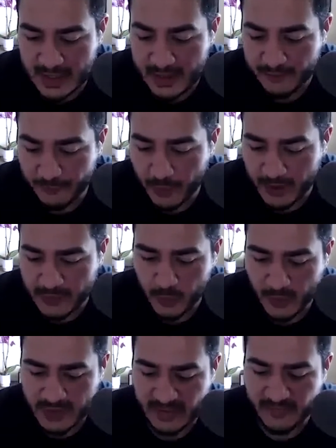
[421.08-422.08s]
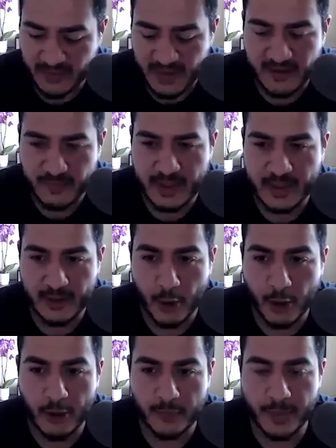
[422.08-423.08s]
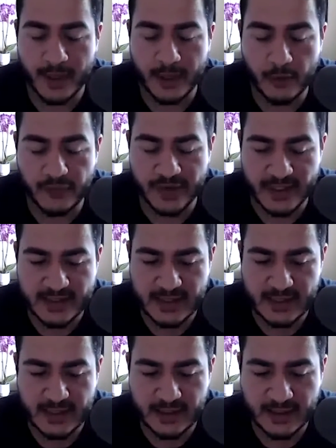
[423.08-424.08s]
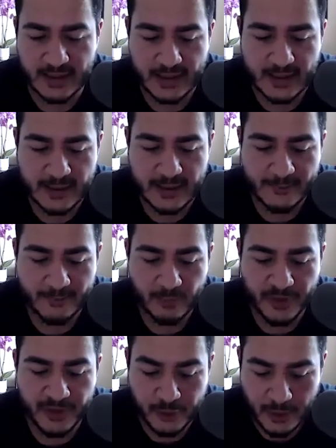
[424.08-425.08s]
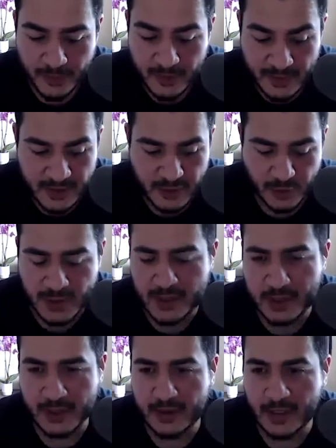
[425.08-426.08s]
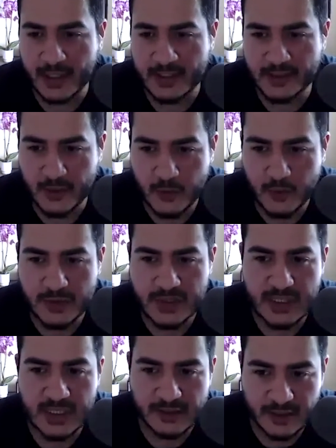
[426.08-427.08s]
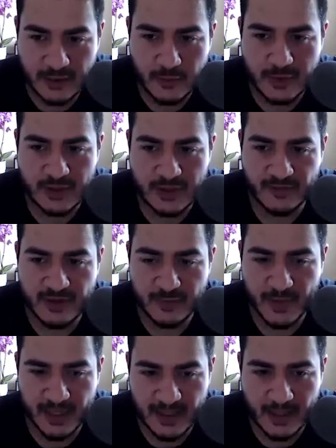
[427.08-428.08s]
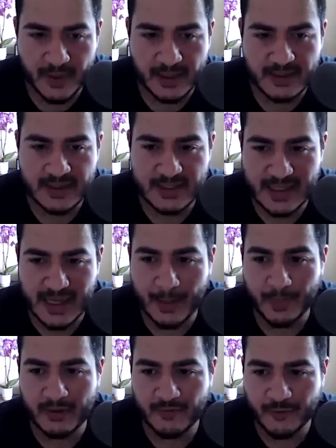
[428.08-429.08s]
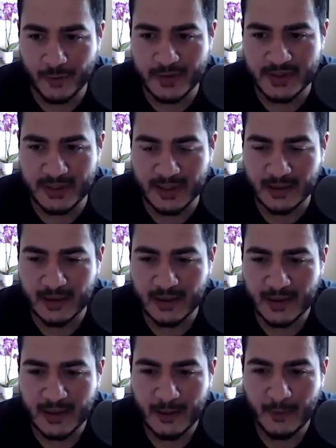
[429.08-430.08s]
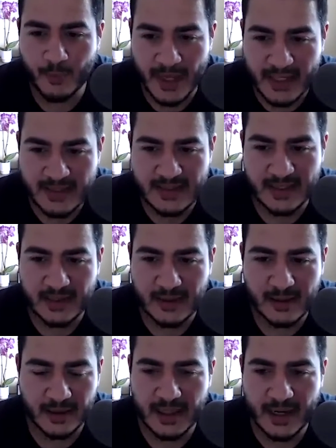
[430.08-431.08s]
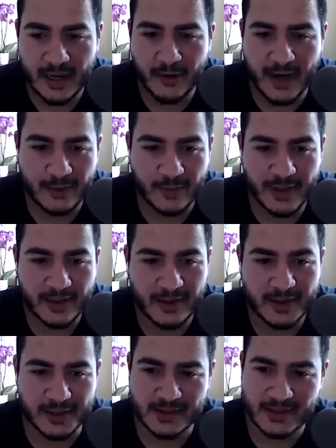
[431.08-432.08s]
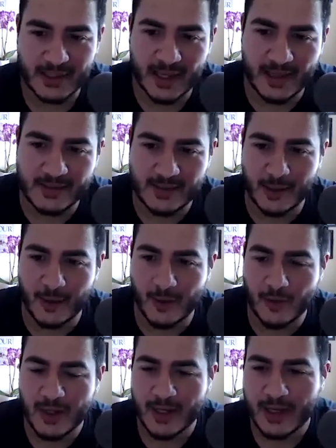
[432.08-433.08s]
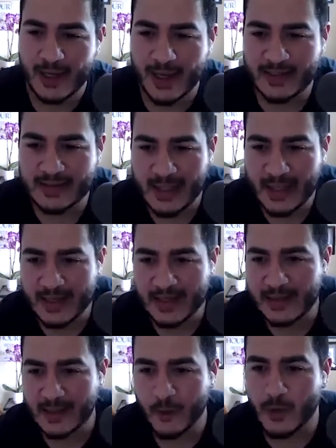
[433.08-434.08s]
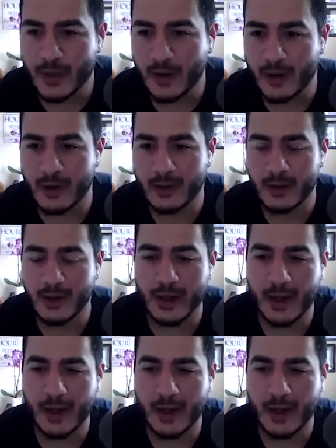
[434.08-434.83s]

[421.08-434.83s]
like 48217 that have been hit hard by COVID-19, the Trump administration has used the excuse of this pandemic to stop enforcing basic Clean Air Act regulations. And so it's like we are